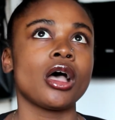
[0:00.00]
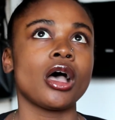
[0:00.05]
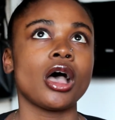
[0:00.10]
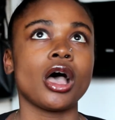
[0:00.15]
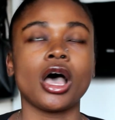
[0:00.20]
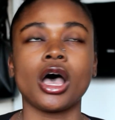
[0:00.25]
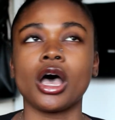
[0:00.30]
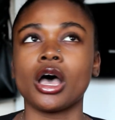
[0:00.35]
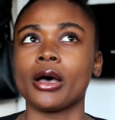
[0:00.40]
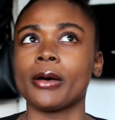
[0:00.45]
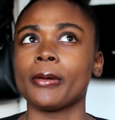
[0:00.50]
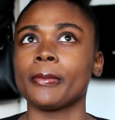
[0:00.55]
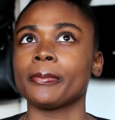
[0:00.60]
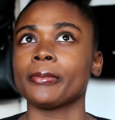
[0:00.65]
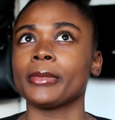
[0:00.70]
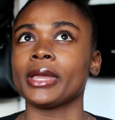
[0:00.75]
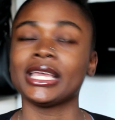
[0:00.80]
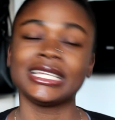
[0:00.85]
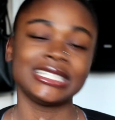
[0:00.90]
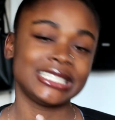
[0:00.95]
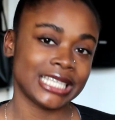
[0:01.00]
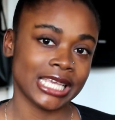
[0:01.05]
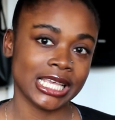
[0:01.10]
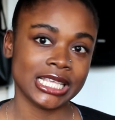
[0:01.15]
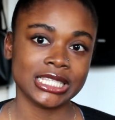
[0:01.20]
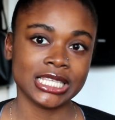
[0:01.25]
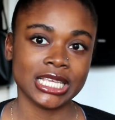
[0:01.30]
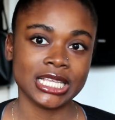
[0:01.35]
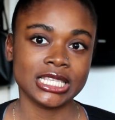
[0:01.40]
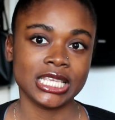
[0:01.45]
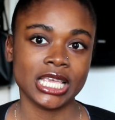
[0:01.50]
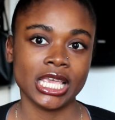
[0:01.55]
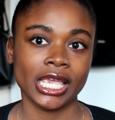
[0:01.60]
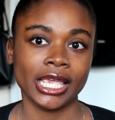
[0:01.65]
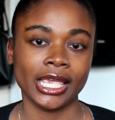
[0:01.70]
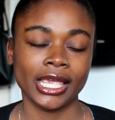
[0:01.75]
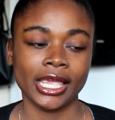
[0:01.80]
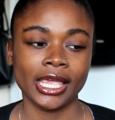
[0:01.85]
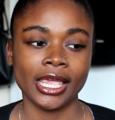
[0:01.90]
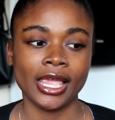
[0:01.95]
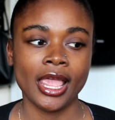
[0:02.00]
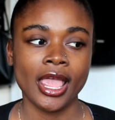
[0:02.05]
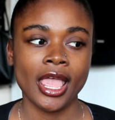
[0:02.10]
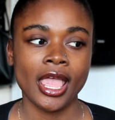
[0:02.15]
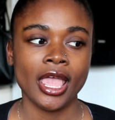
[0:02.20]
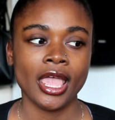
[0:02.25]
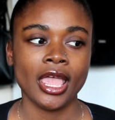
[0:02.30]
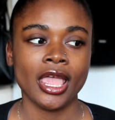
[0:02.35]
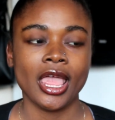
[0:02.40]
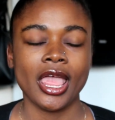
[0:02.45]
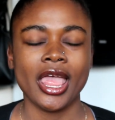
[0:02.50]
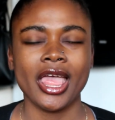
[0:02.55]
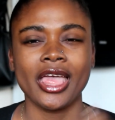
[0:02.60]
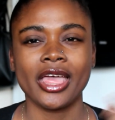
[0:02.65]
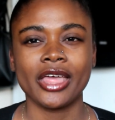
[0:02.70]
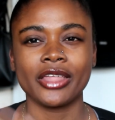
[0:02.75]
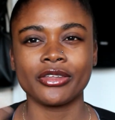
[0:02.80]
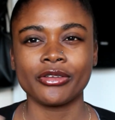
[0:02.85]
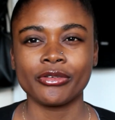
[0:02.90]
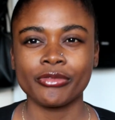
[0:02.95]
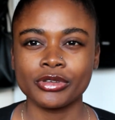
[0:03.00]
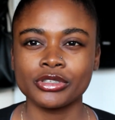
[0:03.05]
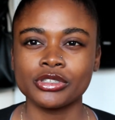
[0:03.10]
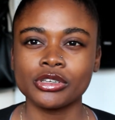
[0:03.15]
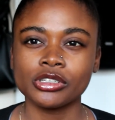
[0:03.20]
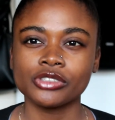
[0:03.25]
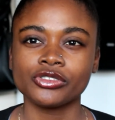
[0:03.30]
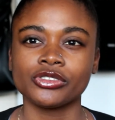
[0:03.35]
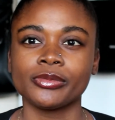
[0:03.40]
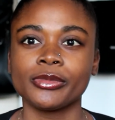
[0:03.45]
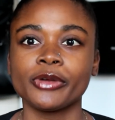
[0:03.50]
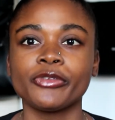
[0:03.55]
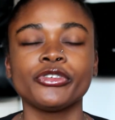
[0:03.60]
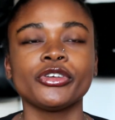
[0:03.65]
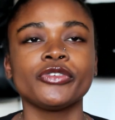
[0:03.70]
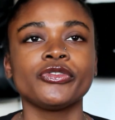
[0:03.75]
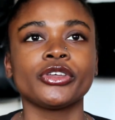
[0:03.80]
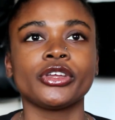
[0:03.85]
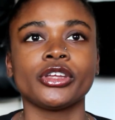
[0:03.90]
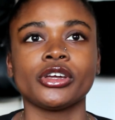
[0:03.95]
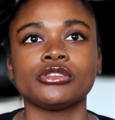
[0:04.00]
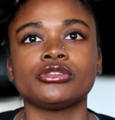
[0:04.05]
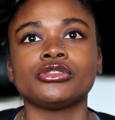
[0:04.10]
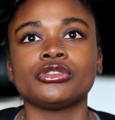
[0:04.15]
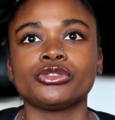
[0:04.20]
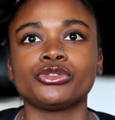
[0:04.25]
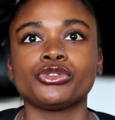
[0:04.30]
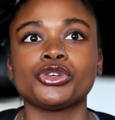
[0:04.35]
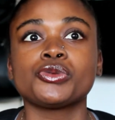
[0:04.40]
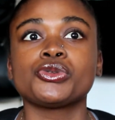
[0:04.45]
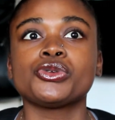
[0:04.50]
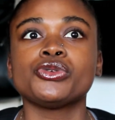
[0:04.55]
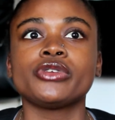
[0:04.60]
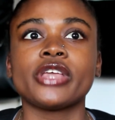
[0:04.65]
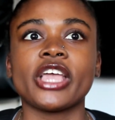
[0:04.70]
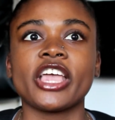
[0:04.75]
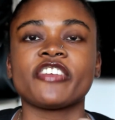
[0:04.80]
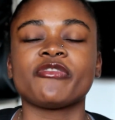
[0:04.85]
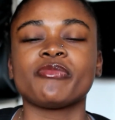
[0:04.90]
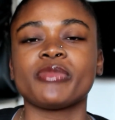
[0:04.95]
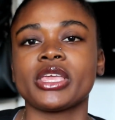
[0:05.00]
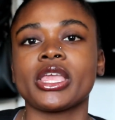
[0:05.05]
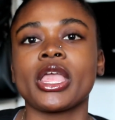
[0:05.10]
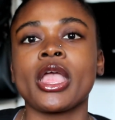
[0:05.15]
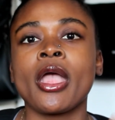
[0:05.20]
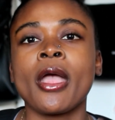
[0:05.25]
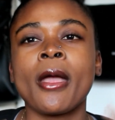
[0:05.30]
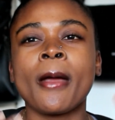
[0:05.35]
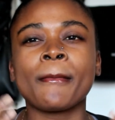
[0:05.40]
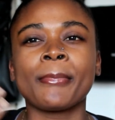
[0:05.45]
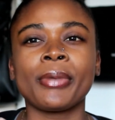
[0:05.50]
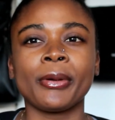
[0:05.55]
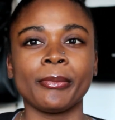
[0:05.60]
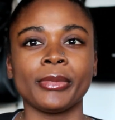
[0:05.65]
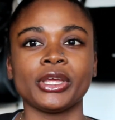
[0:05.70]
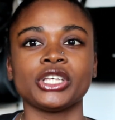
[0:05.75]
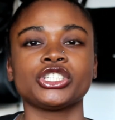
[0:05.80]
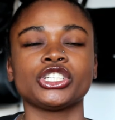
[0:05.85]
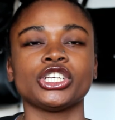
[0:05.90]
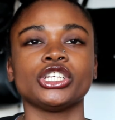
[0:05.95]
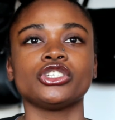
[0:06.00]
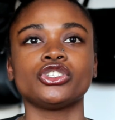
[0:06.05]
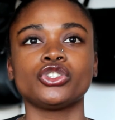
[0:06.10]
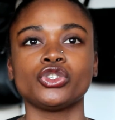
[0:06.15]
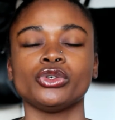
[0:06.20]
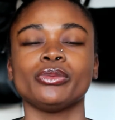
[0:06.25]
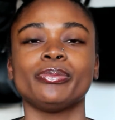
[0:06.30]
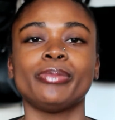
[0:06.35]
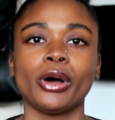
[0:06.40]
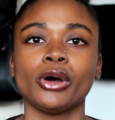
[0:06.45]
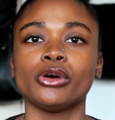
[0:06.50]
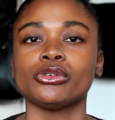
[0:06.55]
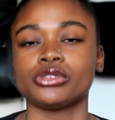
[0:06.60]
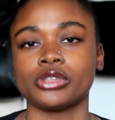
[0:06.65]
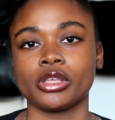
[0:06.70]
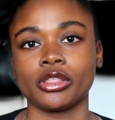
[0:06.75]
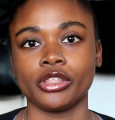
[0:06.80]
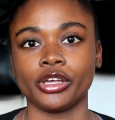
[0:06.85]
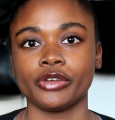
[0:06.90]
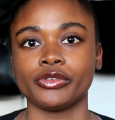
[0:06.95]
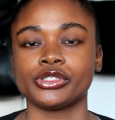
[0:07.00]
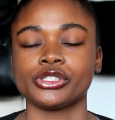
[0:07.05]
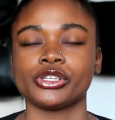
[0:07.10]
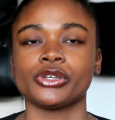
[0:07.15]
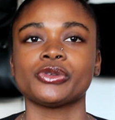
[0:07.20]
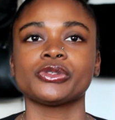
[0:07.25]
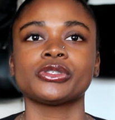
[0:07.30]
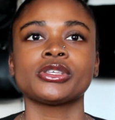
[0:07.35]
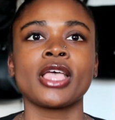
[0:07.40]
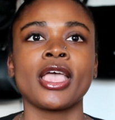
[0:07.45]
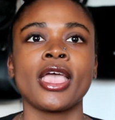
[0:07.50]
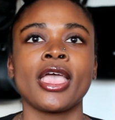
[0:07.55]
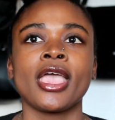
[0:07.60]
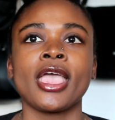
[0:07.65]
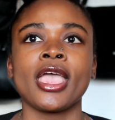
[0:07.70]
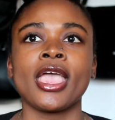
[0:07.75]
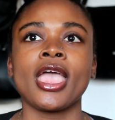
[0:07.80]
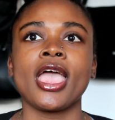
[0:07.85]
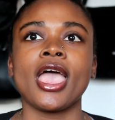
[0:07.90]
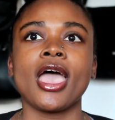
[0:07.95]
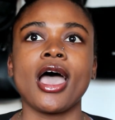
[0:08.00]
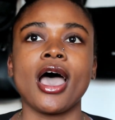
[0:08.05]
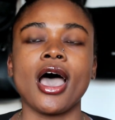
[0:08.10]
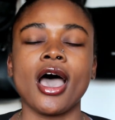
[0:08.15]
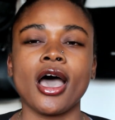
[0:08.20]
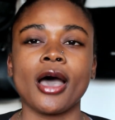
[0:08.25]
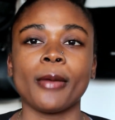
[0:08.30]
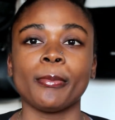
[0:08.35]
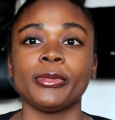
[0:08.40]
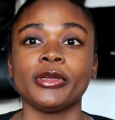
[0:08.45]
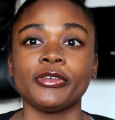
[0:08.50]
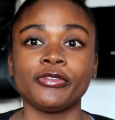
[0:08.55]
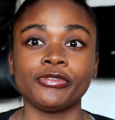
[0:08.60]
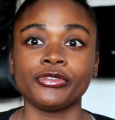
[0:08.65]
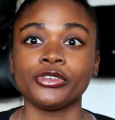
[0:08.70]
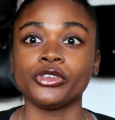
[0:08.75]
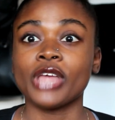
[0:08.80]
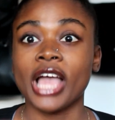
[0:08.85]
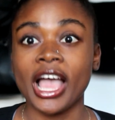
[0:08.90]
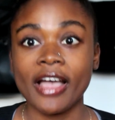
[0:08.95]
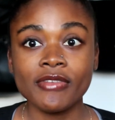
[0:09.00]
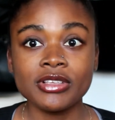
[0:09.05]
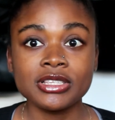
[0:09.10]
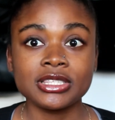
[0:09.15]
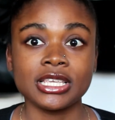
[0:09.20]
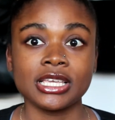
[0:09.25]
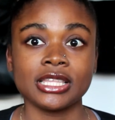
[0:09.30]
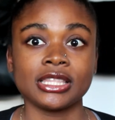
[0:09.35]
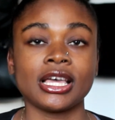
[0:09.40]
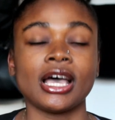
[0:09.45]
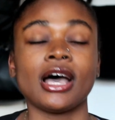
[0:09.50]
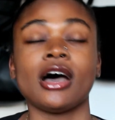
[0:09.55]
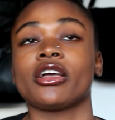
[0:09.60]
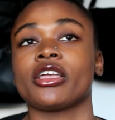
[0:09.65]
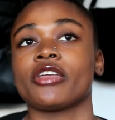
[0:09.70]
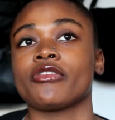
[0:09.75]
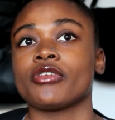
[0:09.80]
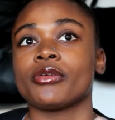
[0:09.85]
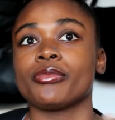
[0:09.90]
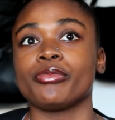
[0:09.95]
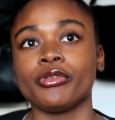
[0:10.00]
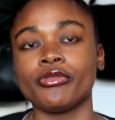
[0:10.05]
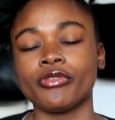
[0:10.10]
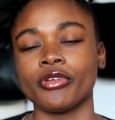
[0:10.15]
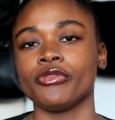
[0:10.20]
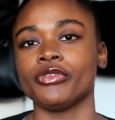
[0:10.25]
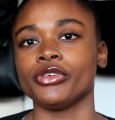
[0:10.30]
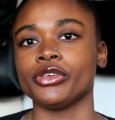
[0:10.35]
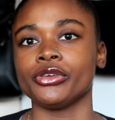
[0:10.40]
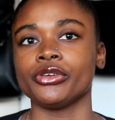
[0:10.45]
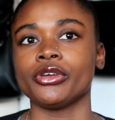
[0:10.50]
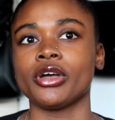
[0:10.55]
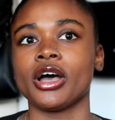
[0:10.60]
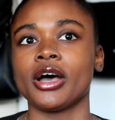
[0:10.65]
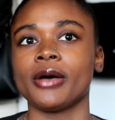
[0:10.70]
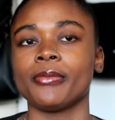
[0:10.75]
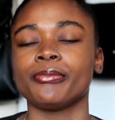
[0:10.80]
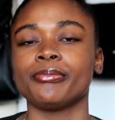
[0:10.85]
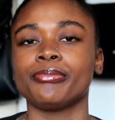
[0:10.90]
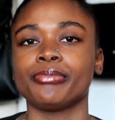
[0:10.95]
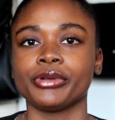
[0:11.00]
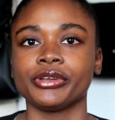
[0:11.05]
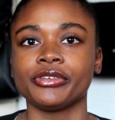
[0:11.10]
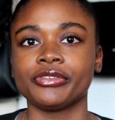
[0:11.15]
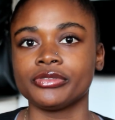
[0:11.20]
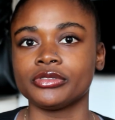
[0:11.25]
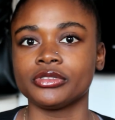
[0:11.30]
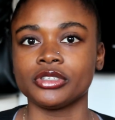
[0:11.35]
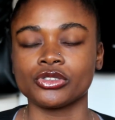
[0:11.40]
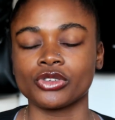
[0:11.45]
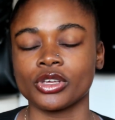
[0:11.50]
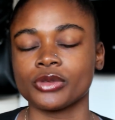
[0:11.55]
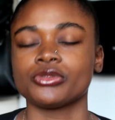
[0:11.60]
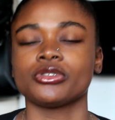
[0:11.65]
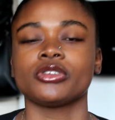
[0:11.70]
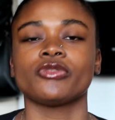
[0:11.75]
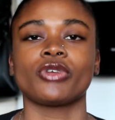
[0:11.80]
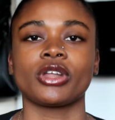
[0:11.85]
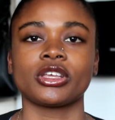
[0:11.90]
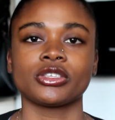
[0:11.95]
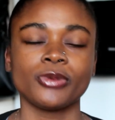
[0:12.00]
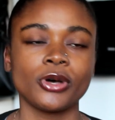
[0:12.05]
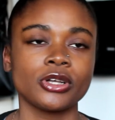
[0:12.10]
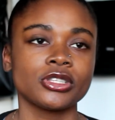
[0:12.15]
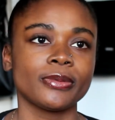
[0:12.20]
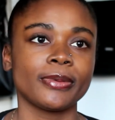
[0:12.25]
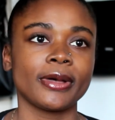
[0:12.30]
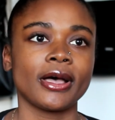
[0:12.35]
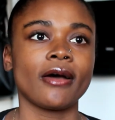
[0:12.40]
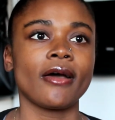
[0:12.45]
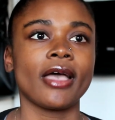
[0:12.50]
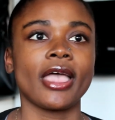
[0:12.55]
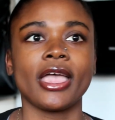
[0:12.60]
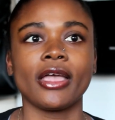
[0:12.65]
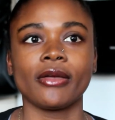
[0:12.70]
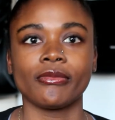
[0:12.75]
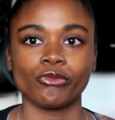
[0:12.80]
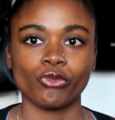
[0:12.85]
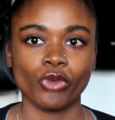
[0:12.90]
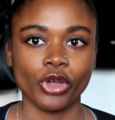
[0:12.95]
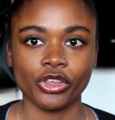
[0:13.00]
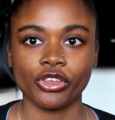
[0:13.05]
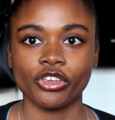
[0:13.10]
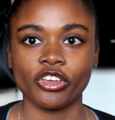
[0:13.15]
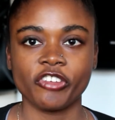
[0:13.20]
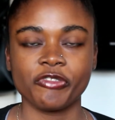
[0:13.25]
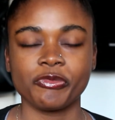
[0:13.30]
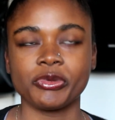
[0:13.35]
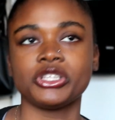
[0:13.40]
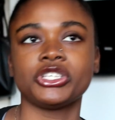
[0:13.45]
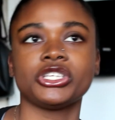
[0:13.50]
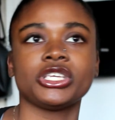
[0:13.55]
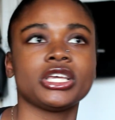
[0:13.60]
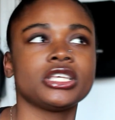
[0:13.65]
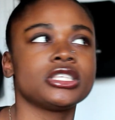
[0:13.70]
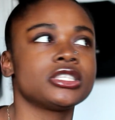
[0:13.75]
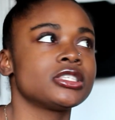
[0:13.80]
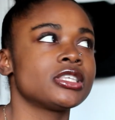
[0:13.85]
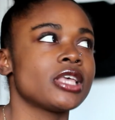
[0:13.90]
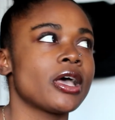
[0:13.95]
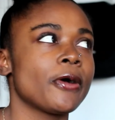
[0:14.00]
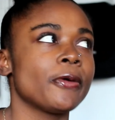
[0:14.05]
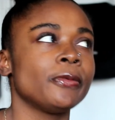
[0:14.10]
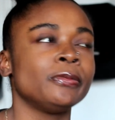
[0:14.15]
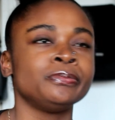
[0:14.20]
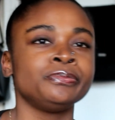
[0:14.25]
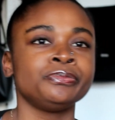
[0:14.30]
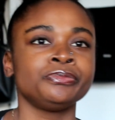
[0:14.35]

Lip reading: intensity, and results from a few of the girls in the groups who gave me permission to post their results. If you haven't seen that, I'll give you a brief review, brief description of what I spoke about and what Ufbg is. So